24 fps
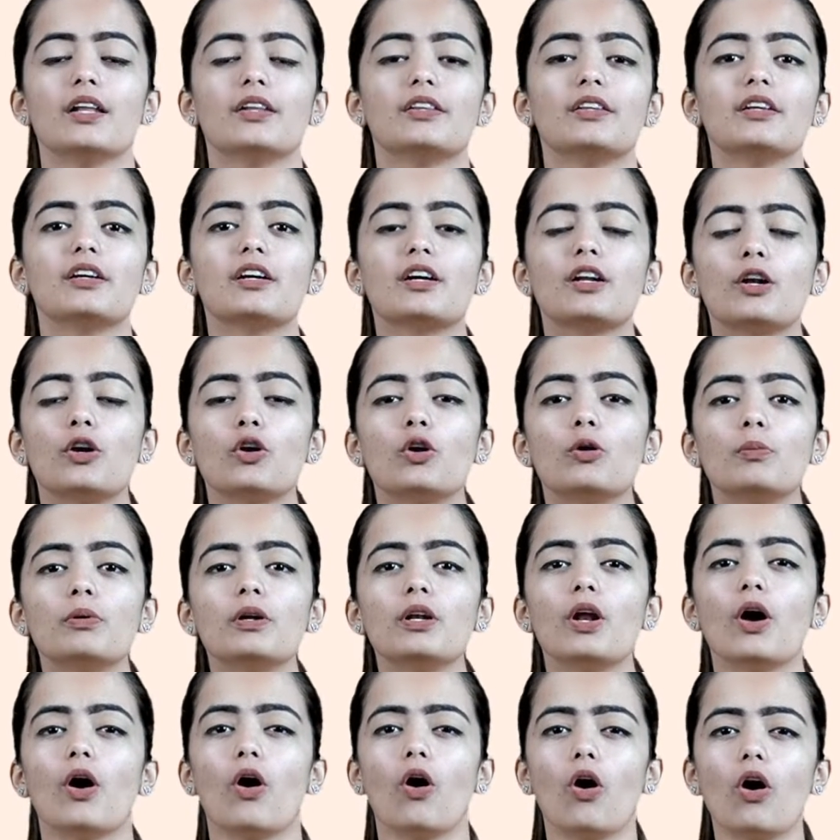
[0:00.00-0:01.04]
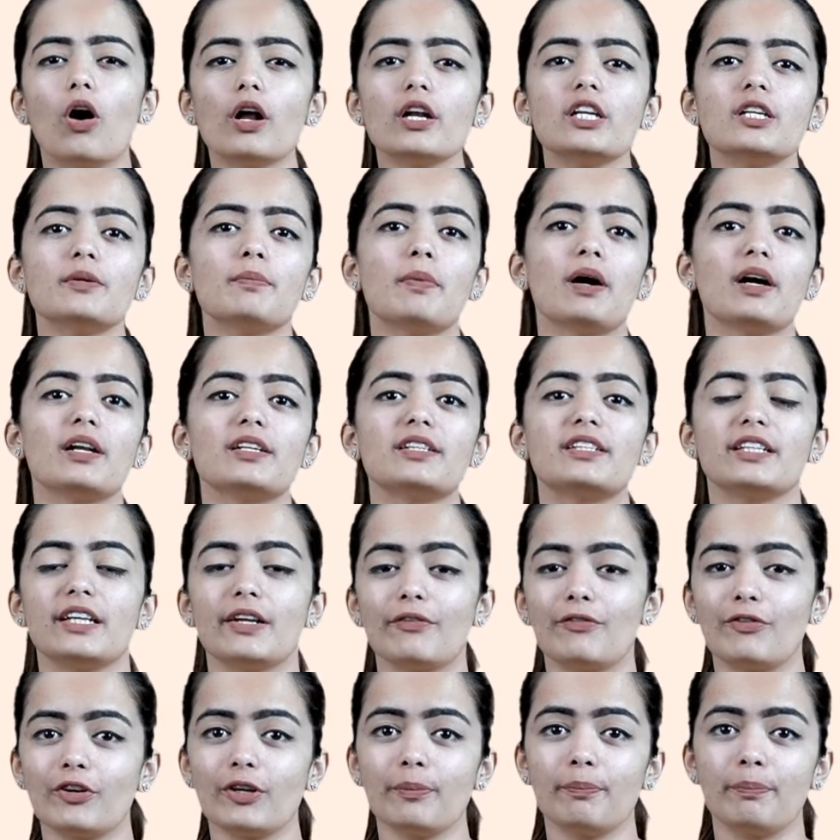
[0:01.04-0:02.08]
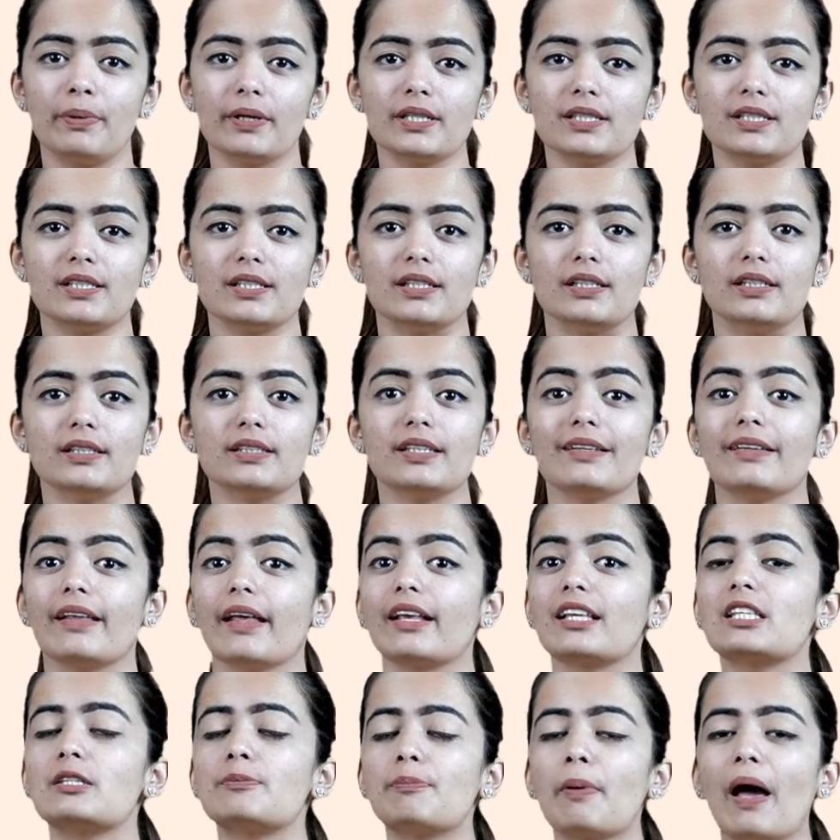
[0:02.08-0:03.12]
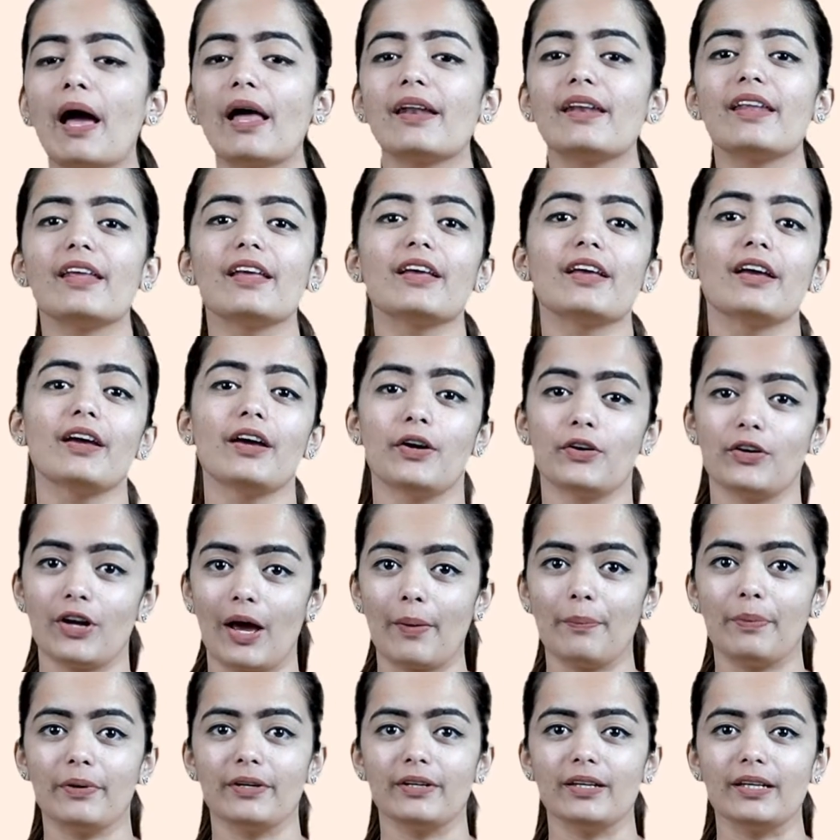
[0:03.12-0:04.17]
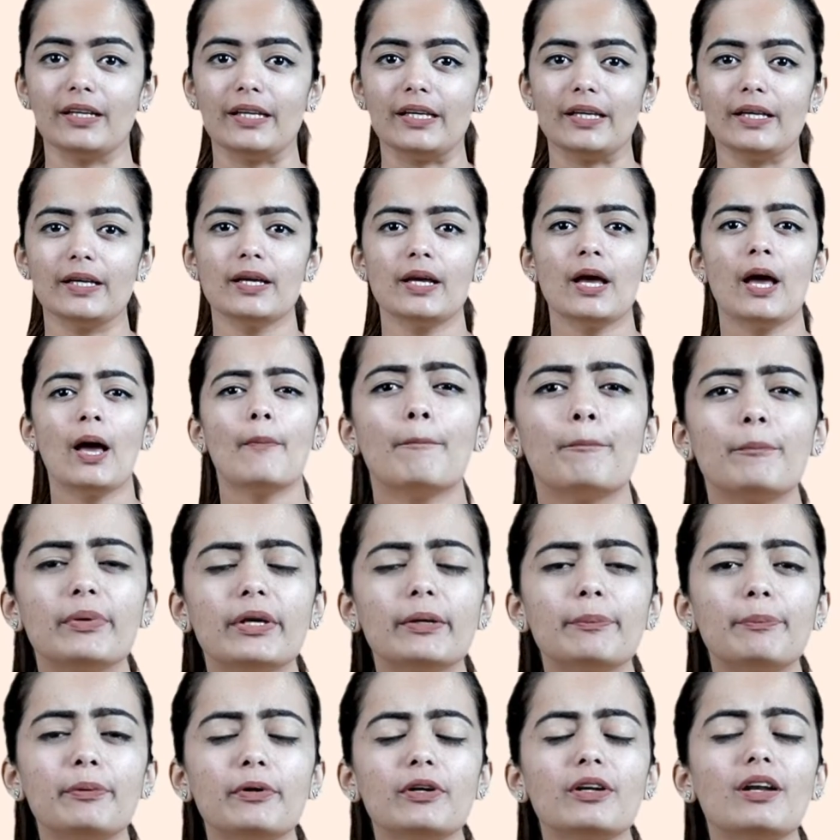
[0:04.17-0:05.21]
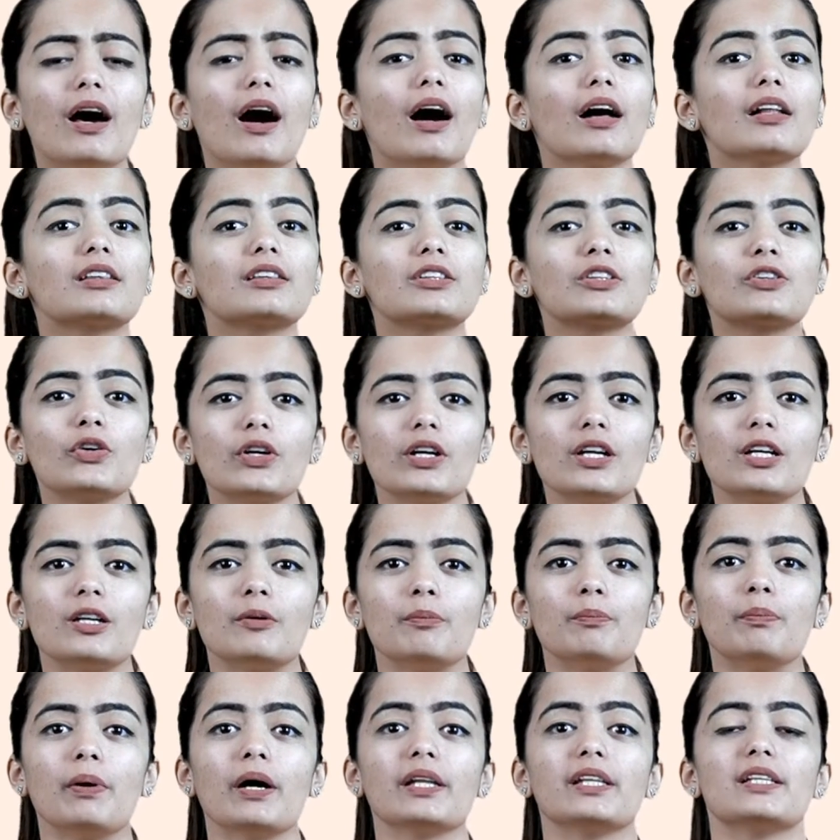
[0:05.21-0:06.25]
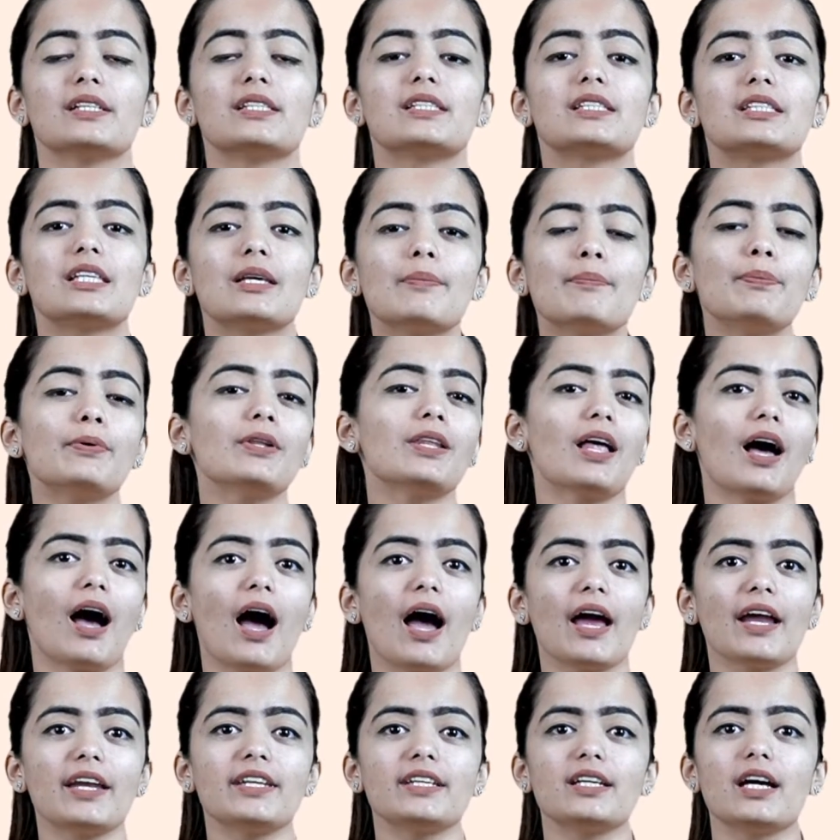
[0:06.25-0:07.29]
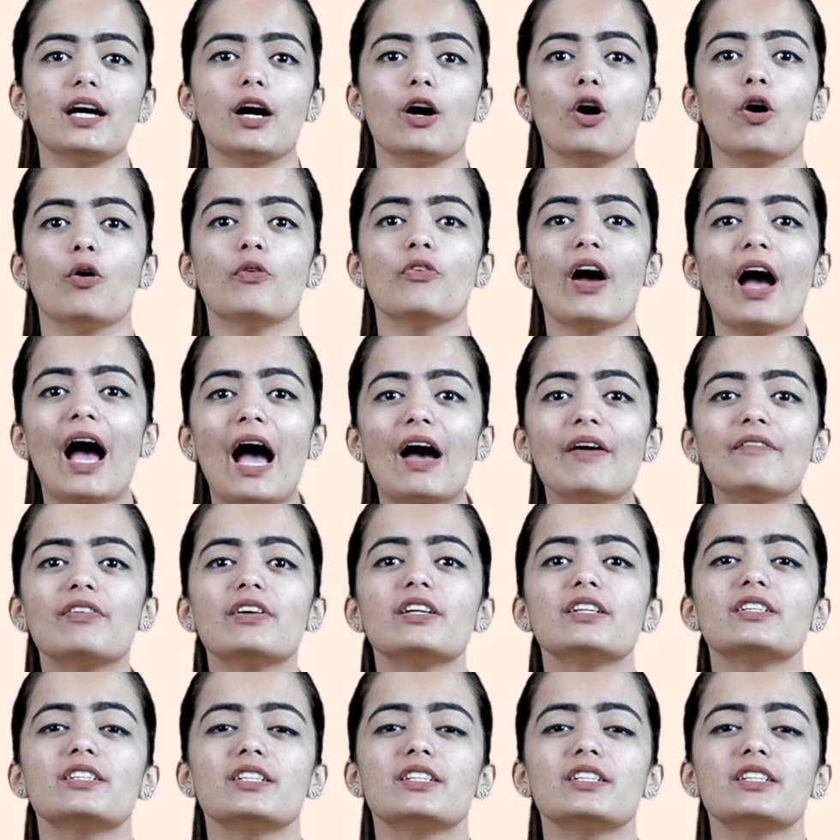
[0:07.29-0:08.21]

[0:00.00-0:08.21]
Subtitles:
The global on-demand delivery business is expanding rapidly. People are thrilled by the simple idea of having